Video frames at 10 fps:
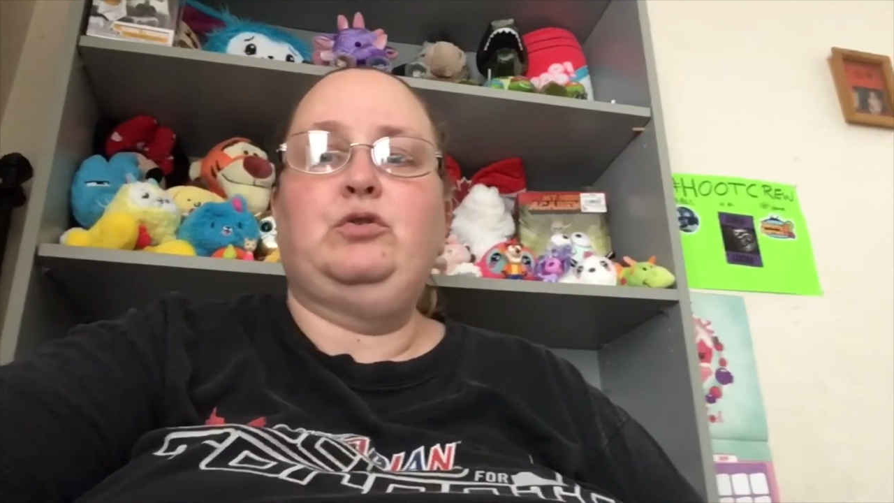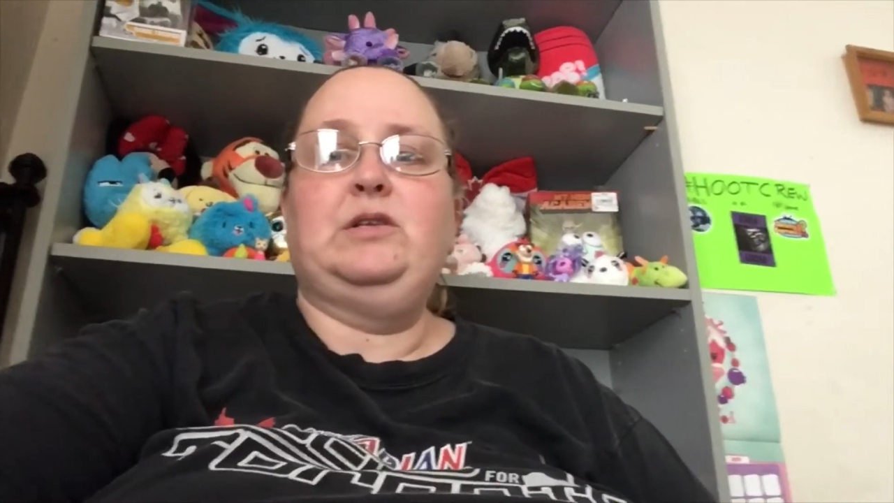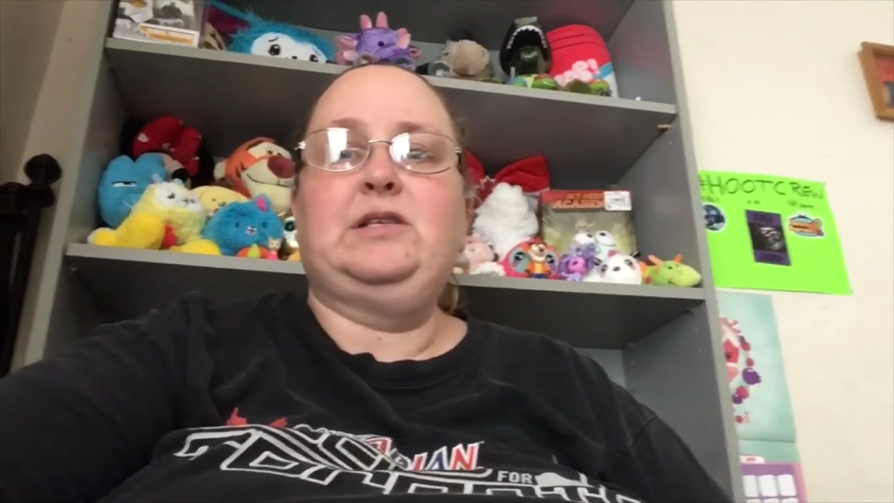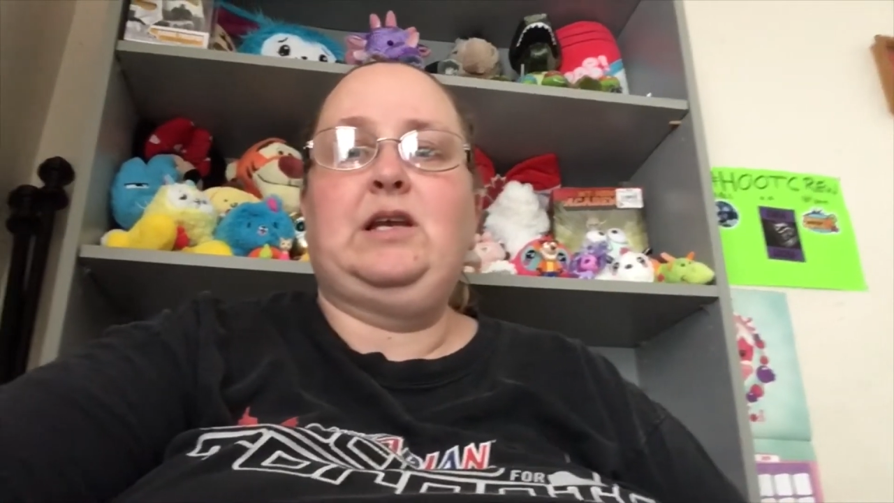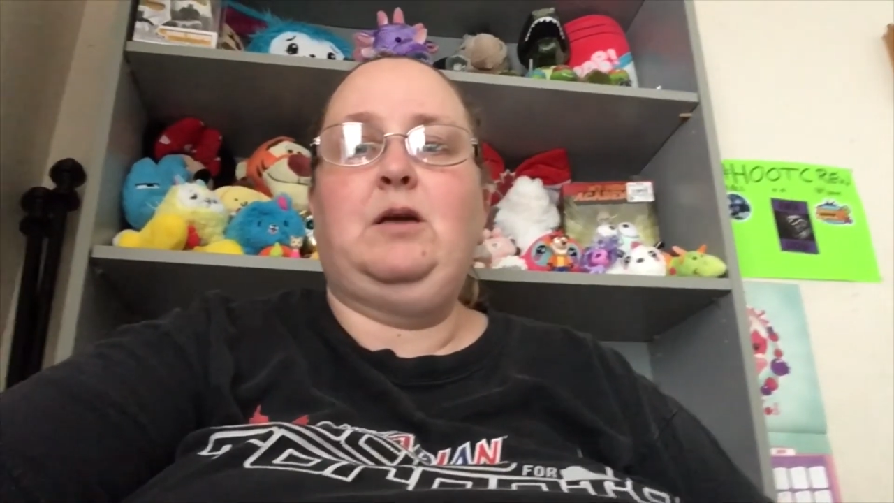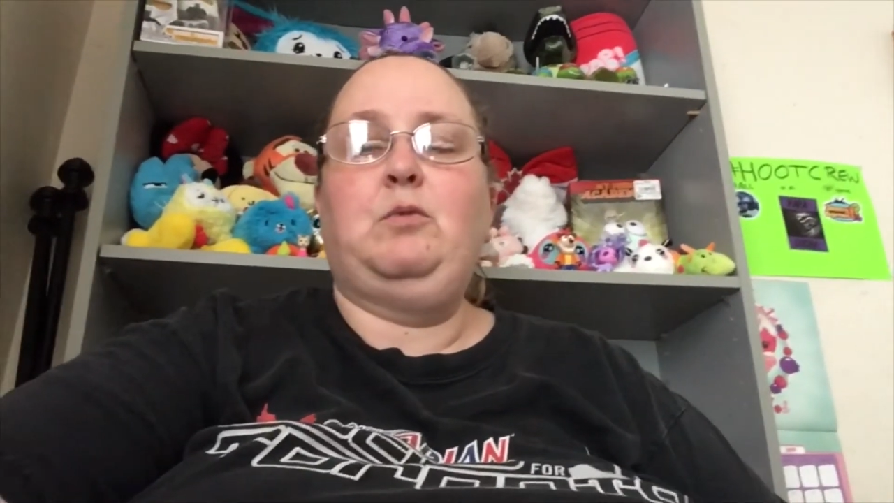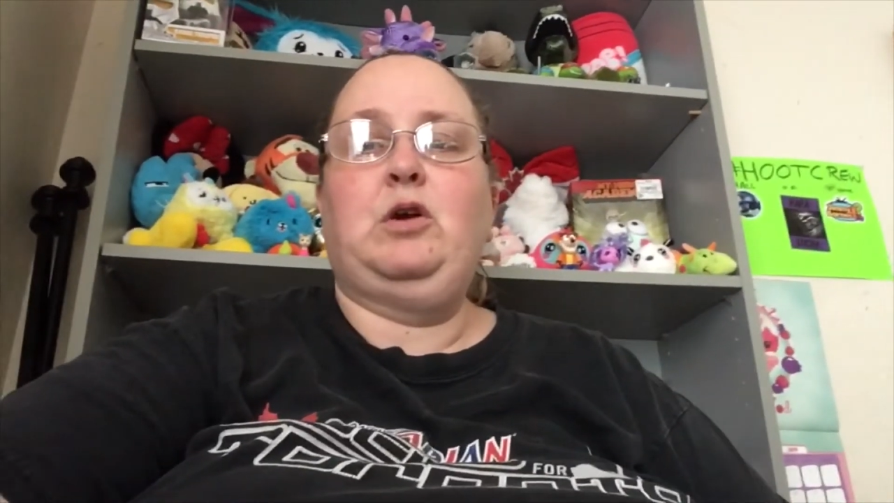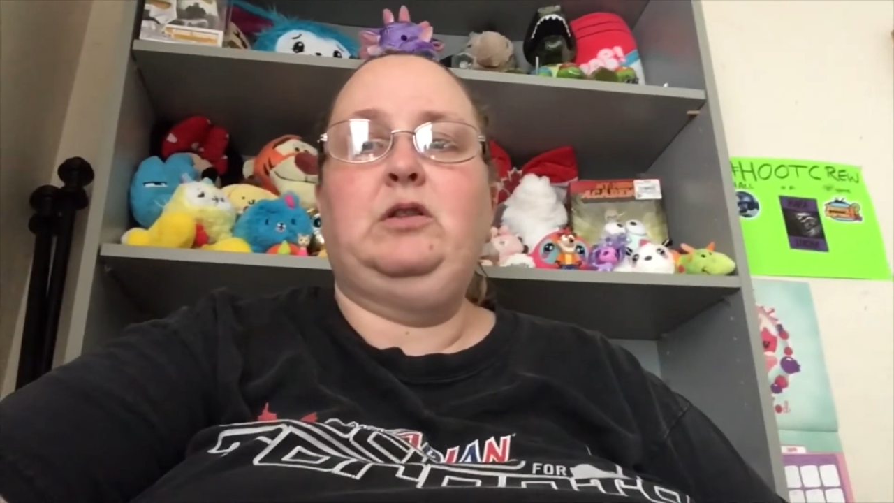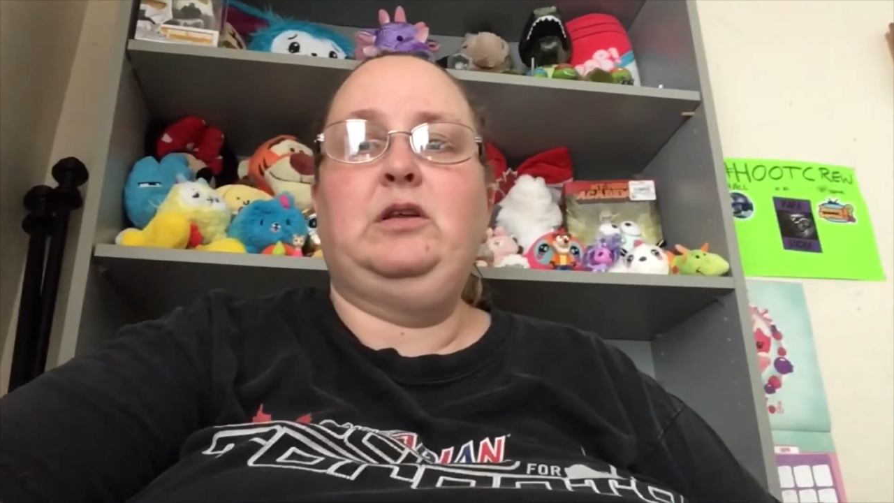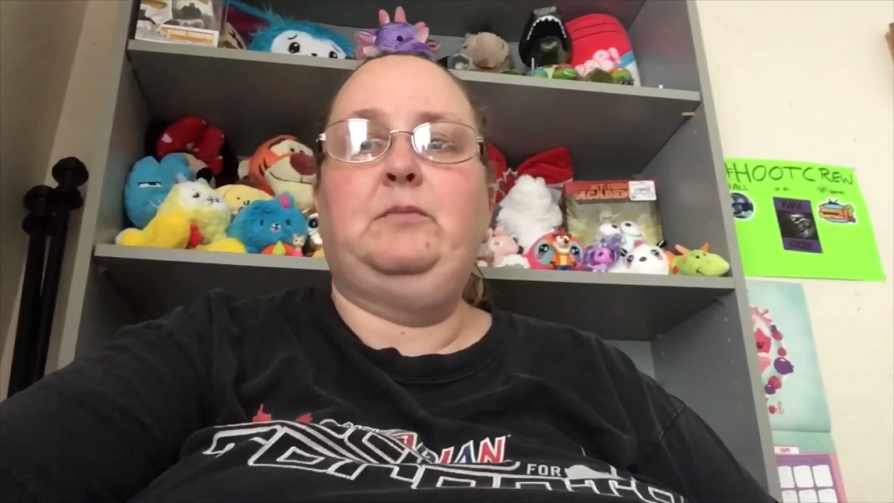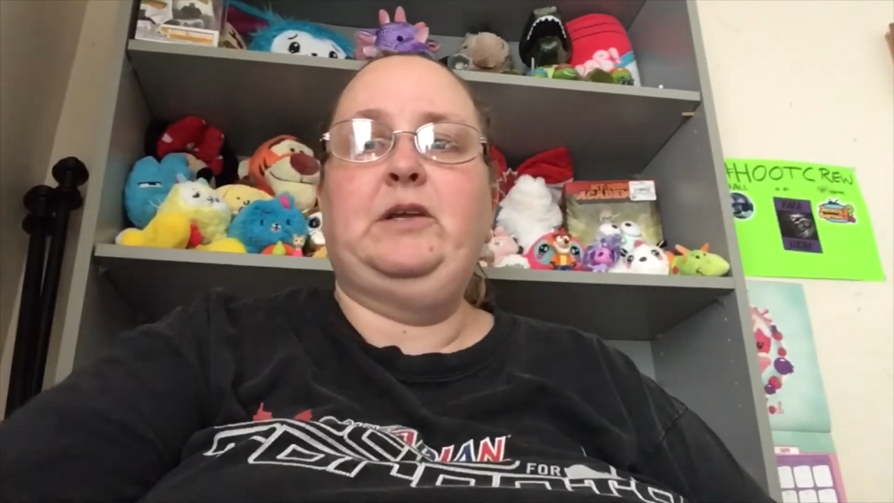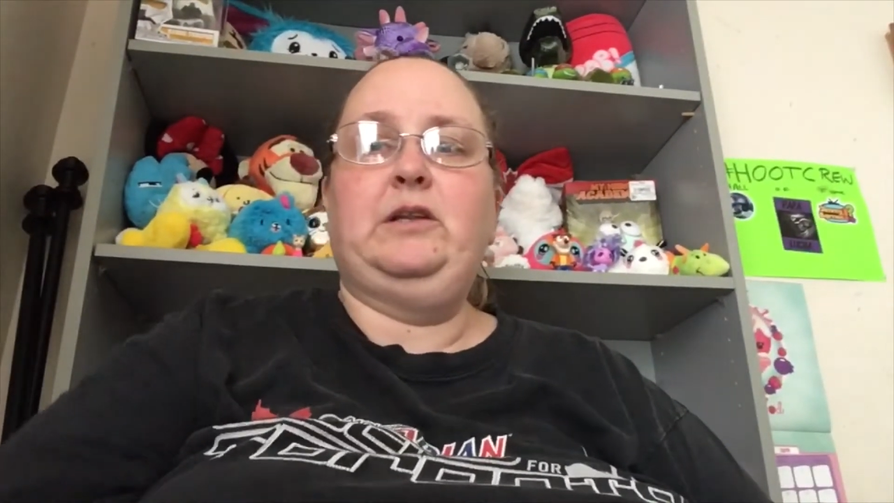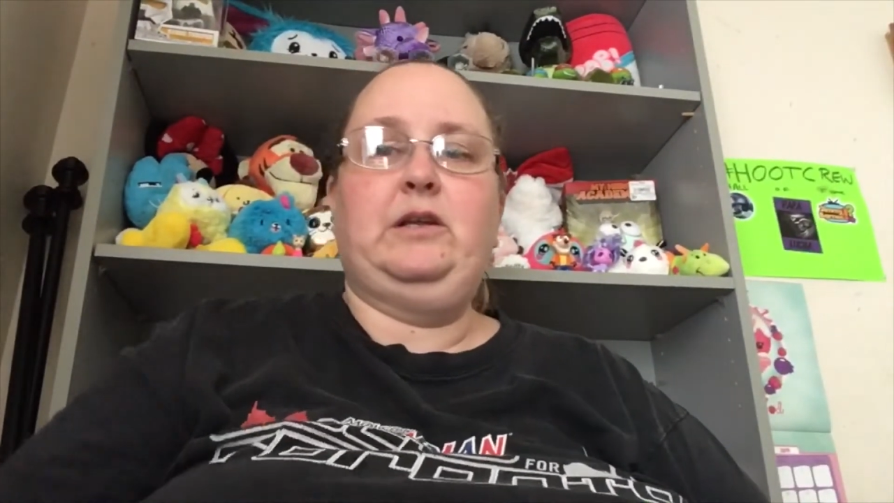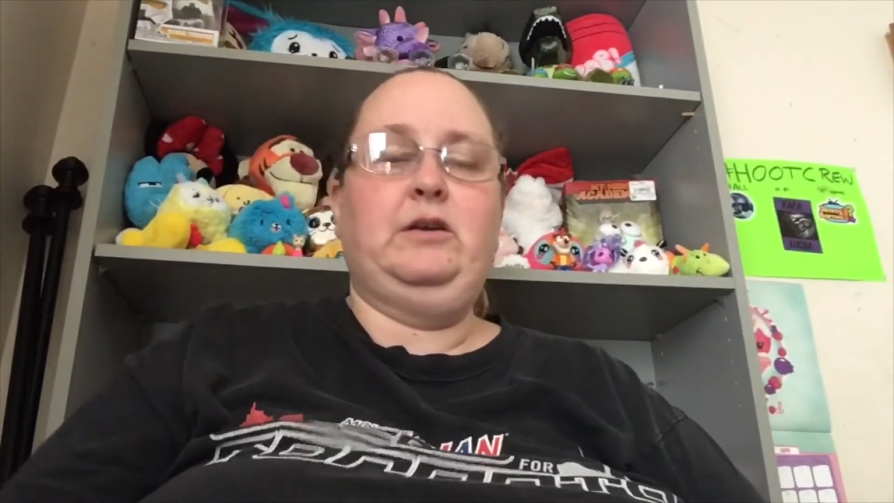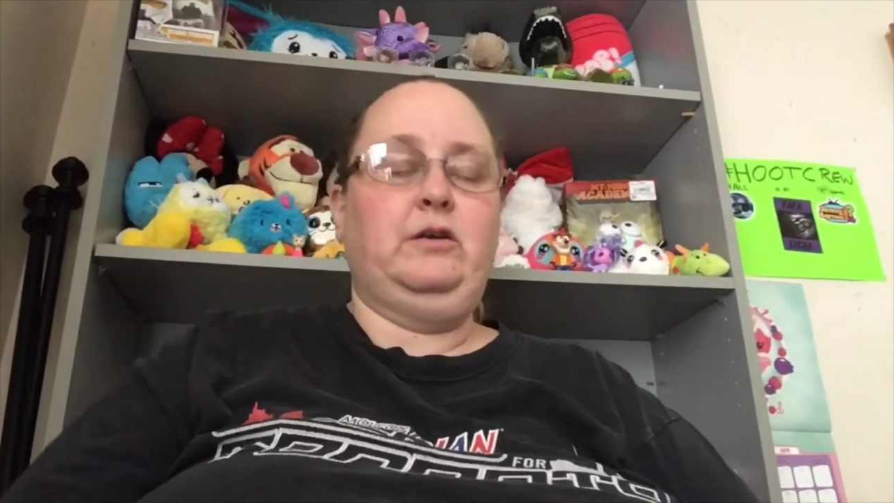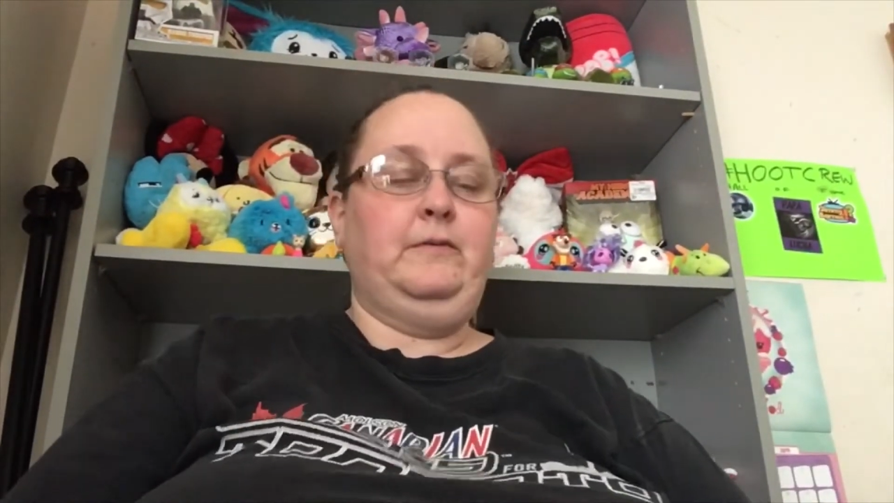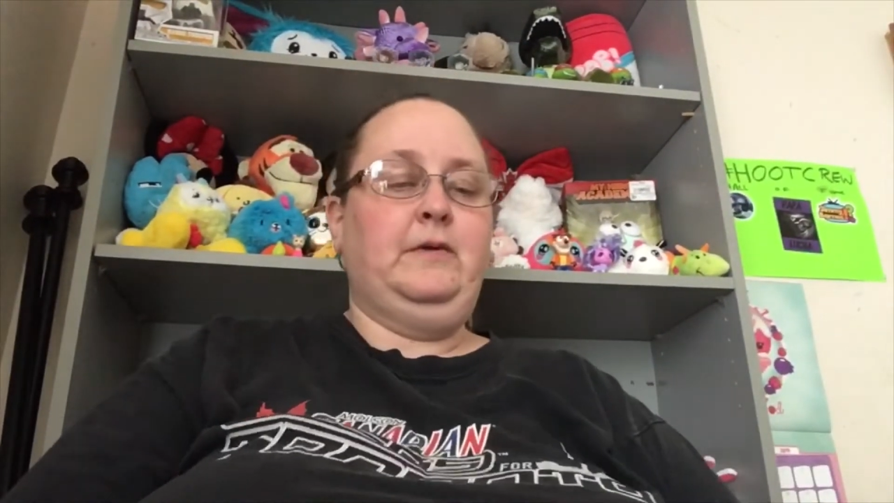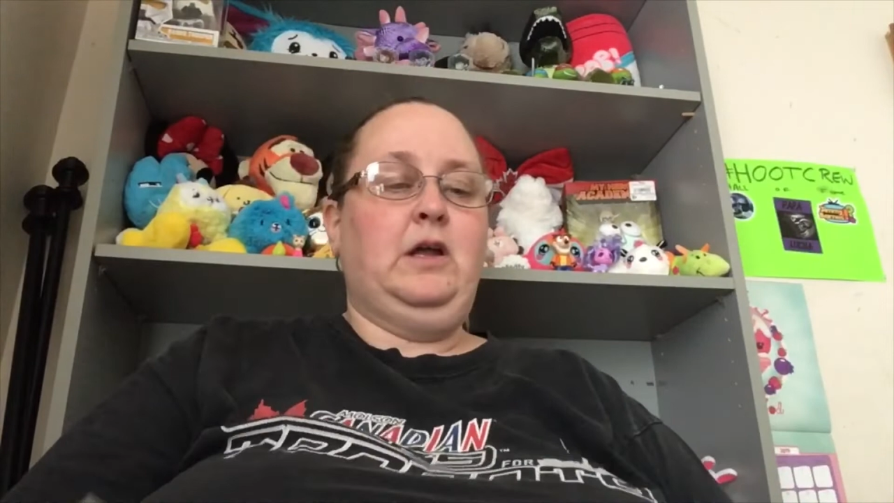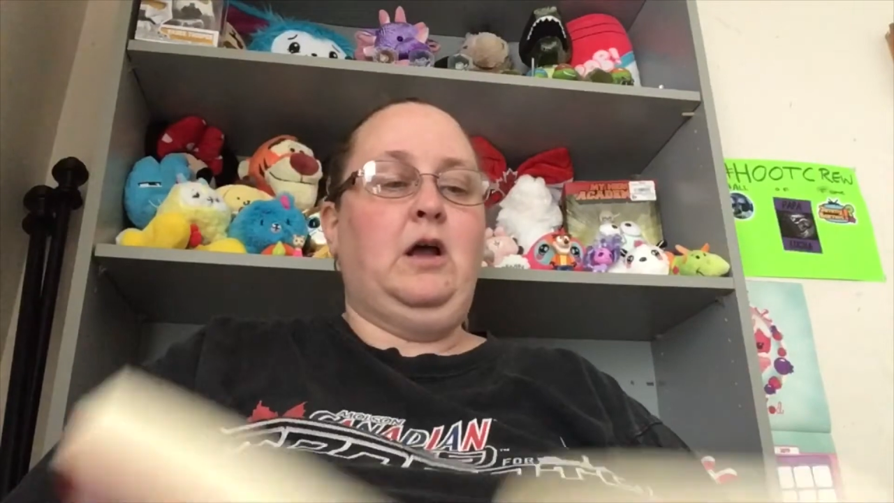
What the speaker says: turn this camera a little bit here.